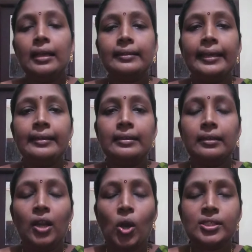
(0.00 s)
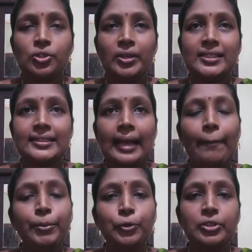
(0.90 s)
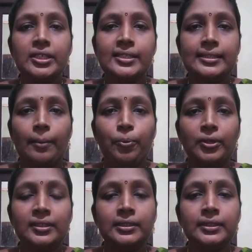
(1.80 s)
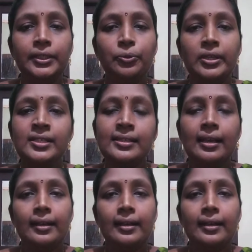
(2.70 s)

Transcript: then last one is community support, 13th one is